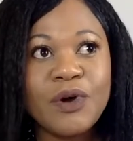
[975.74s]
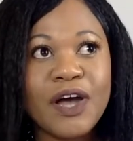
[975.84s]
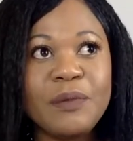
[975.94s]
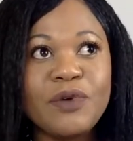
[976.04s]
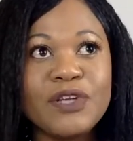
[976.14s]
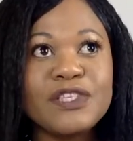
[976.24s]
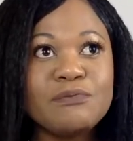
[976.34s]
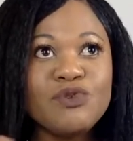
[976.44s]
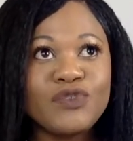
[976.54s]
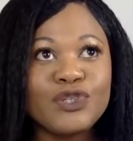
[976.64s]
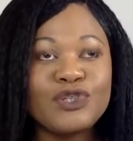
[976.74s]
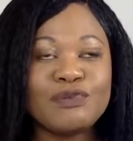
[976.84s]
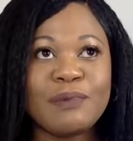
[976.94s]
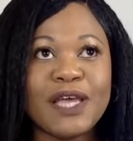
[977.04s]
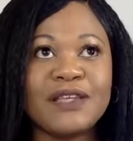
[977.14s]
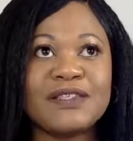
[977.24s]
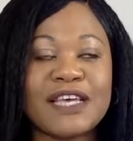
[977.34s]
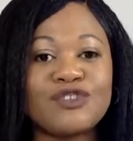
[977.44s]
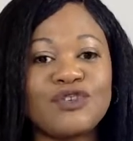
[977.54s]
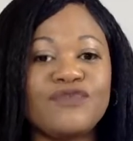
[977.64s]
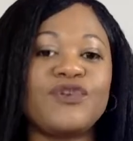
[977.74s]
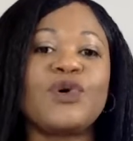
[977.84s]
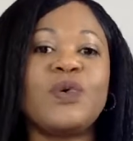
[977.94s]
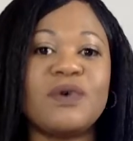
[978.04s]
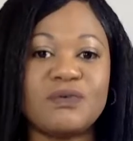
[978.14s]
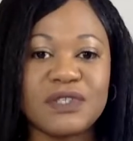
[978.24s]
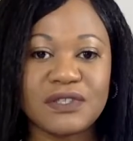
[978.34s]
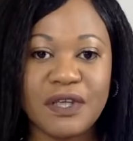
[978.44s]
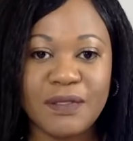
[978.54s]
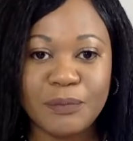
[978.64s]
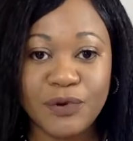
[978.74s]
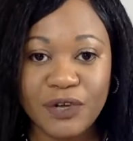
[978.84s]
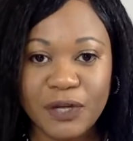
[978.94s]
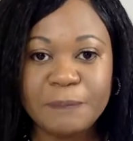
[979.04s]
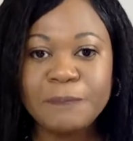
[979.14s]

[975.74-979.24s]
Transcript: I'm going to move on to my section for quotes in the book.